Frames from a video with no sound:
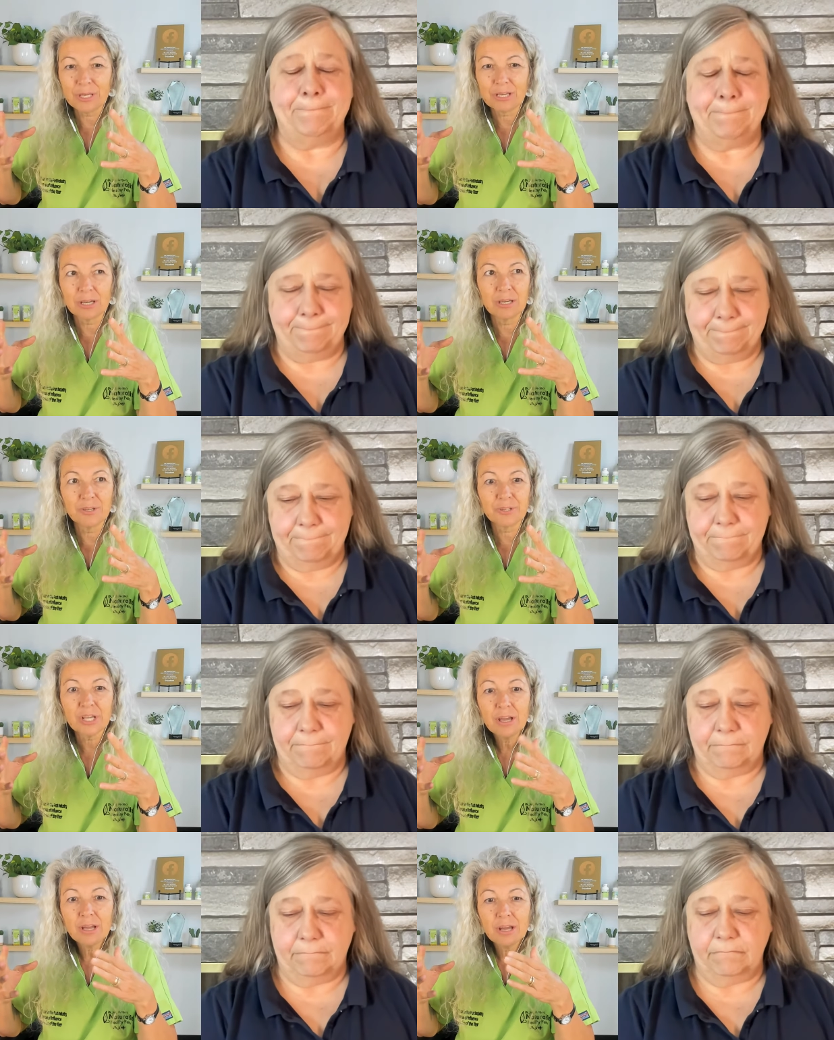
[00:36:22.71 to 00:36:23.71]
Speaker 1: because
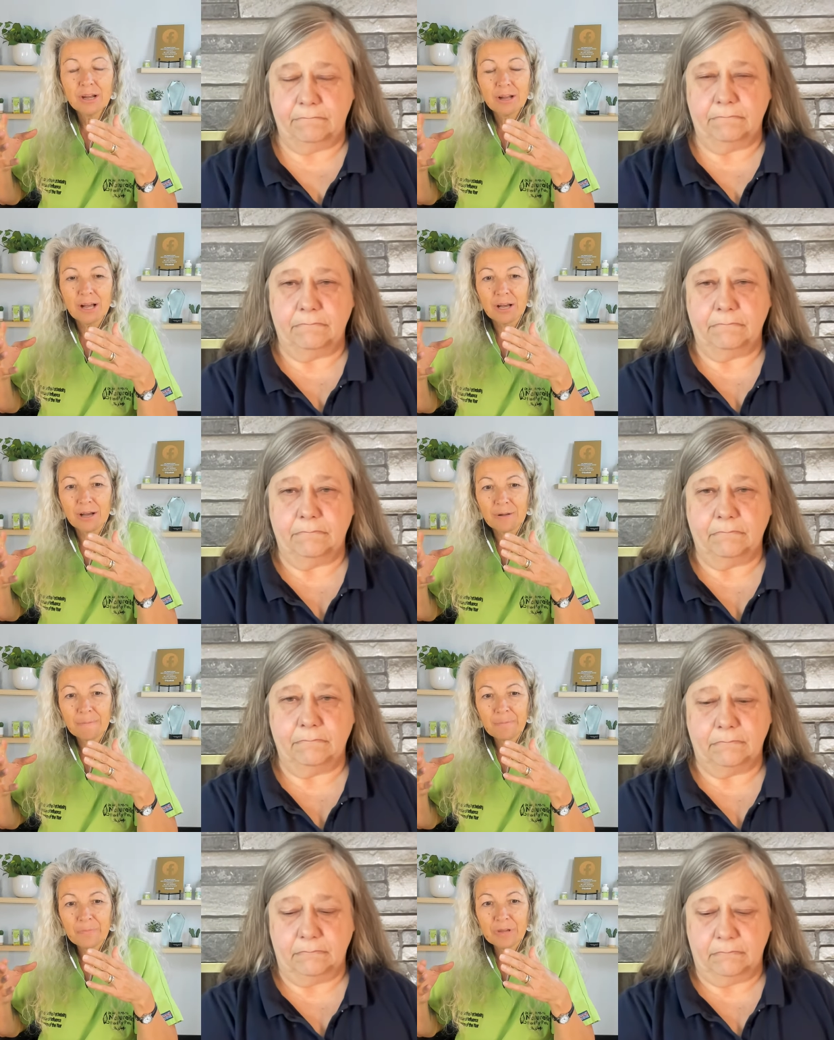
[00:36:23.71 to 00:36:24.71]
uh,
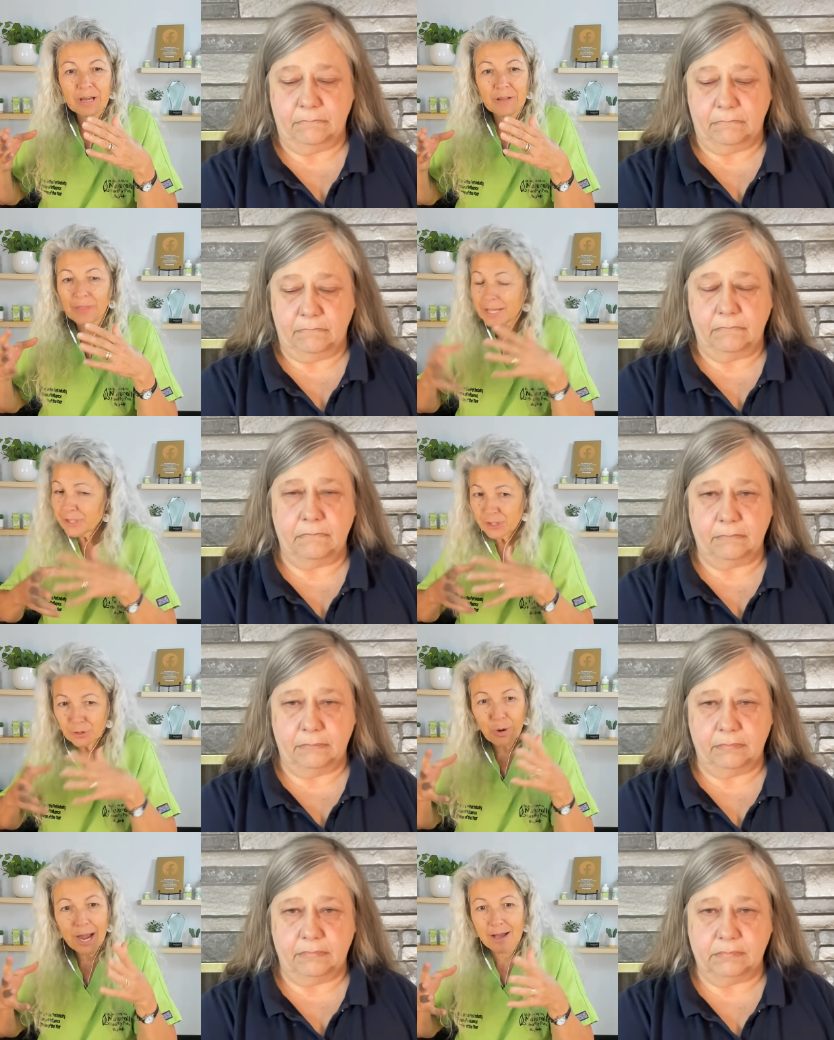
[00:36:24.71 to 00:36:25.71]
unless you
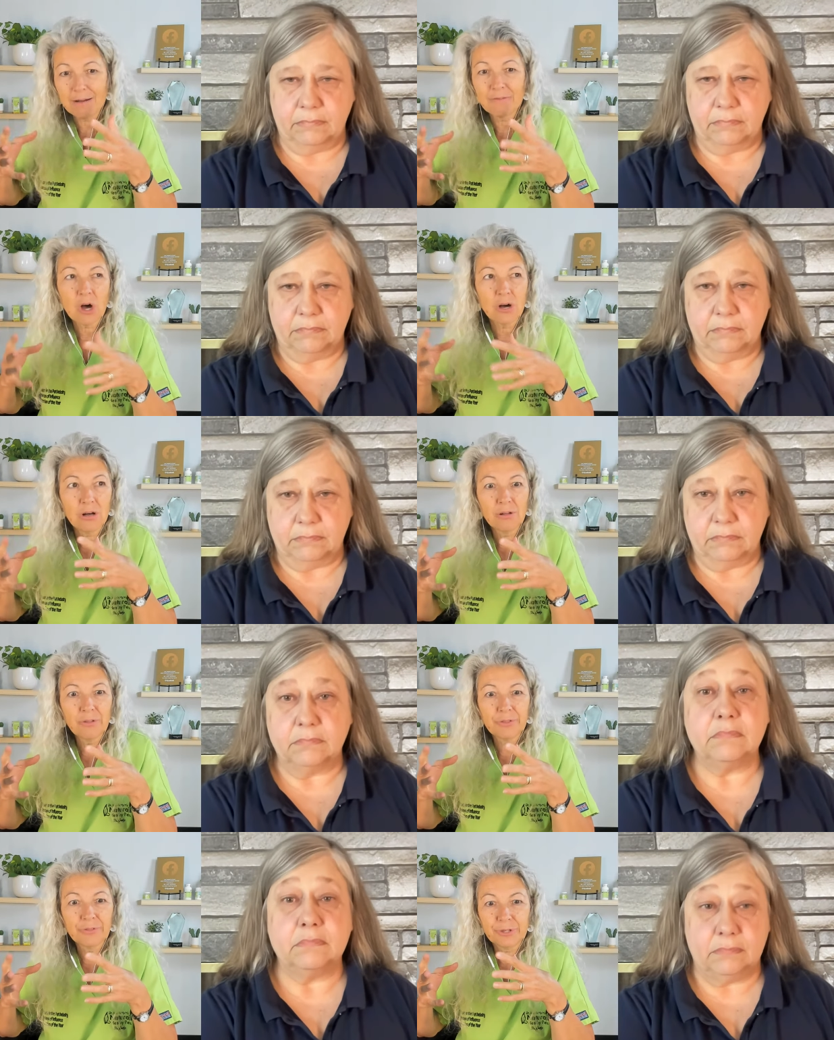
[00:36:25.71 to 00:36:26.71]
have
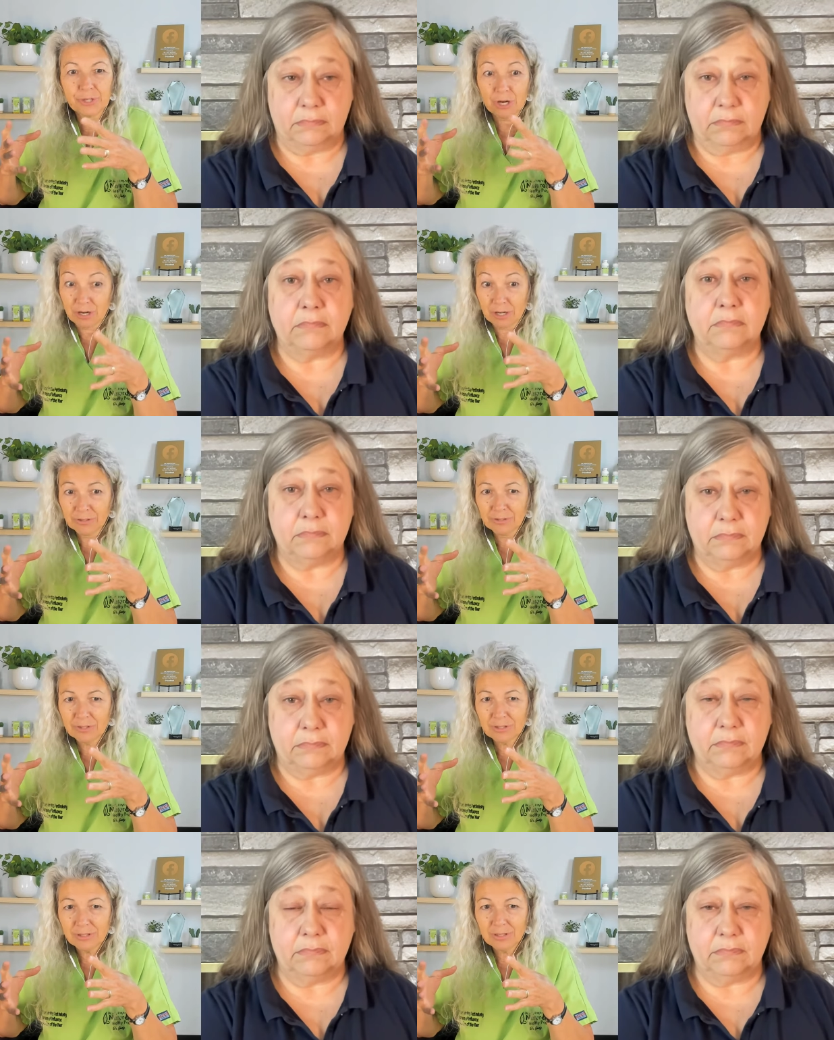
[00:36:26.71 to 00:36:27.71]
all the
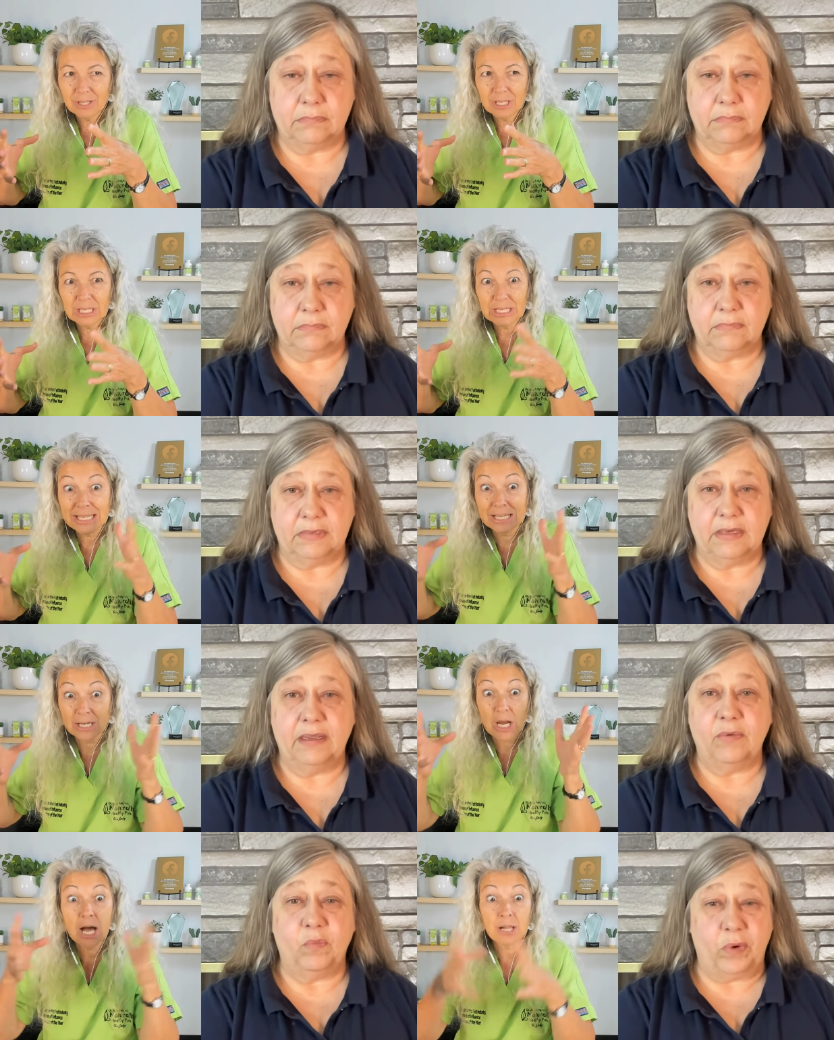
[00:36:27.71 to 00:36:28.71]
dogs in a
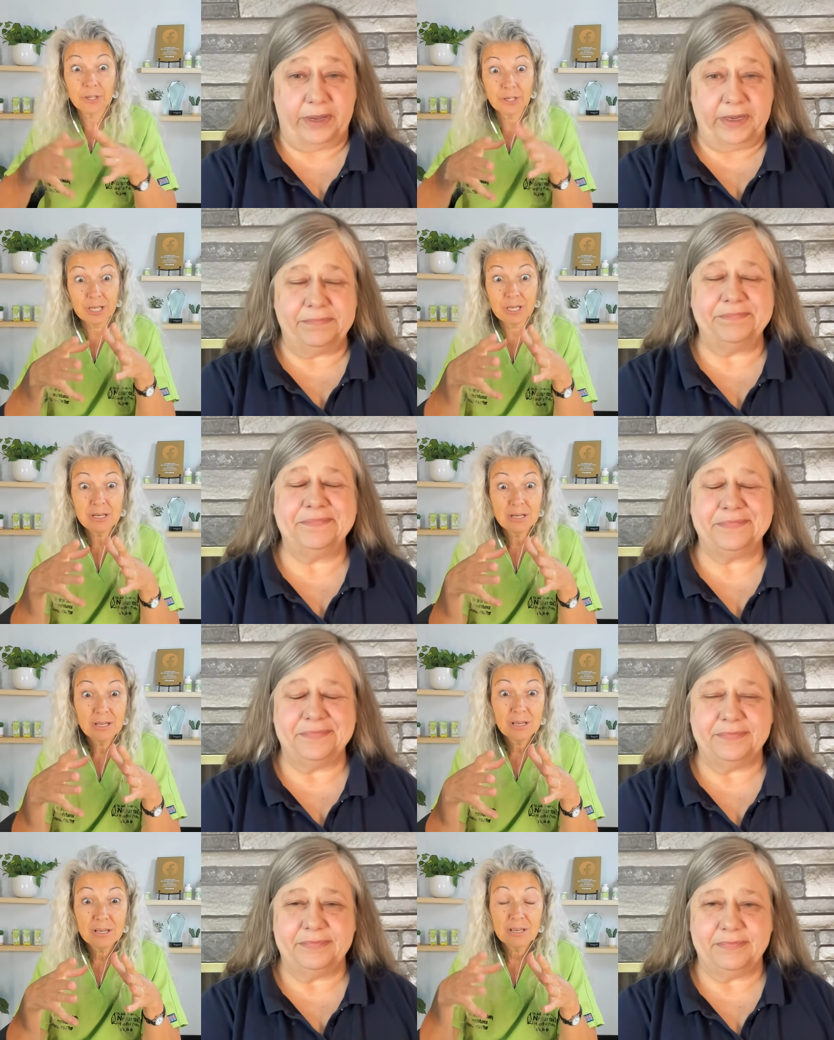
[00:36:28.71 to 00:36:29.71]
colony, right?
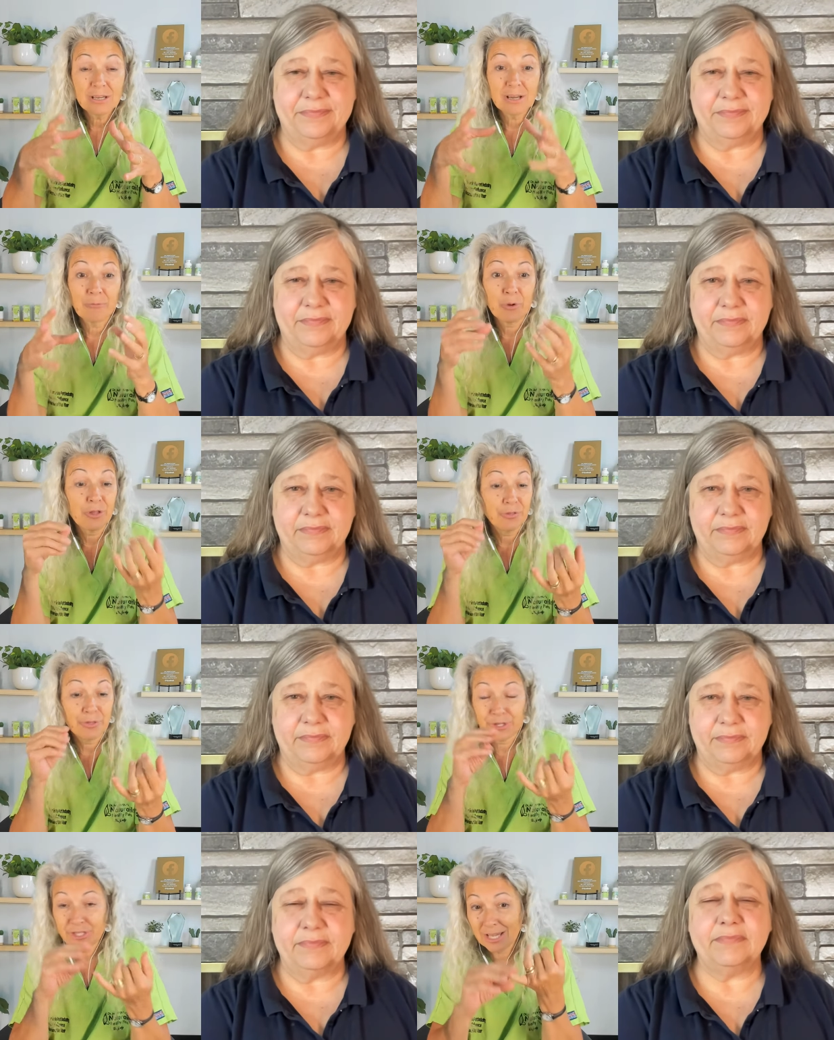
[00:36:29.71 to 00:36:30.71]
with the
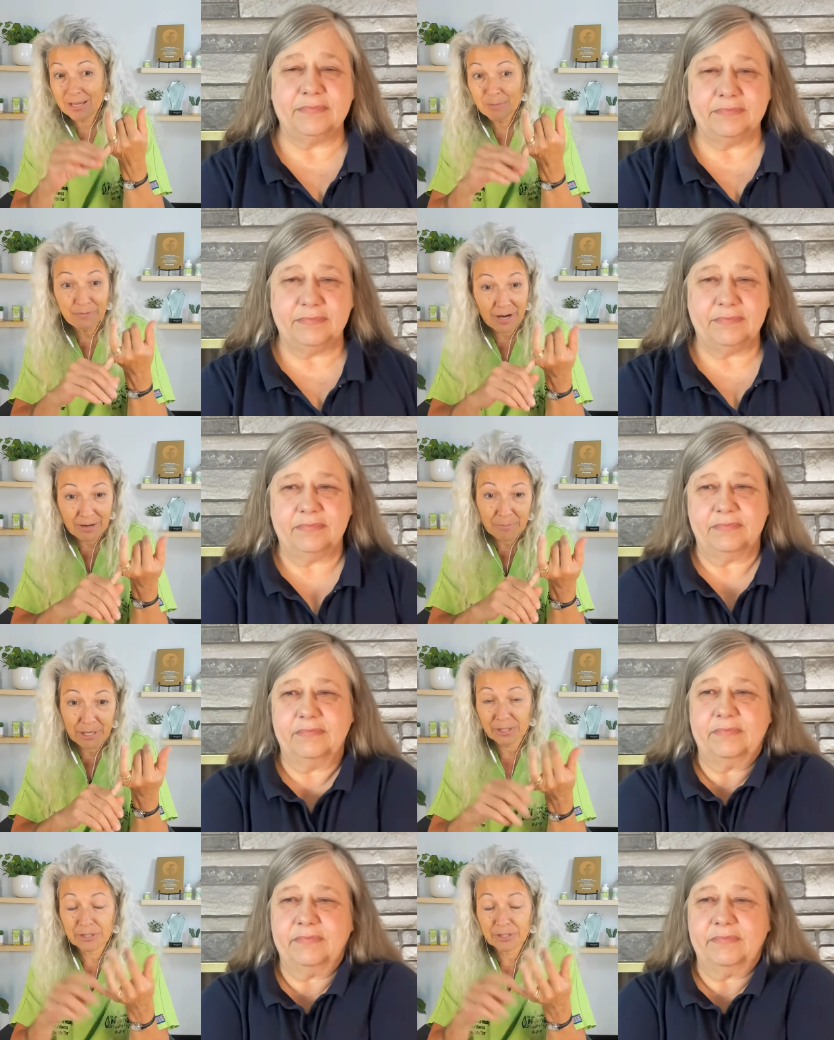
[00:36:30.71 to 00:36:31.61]
same environmental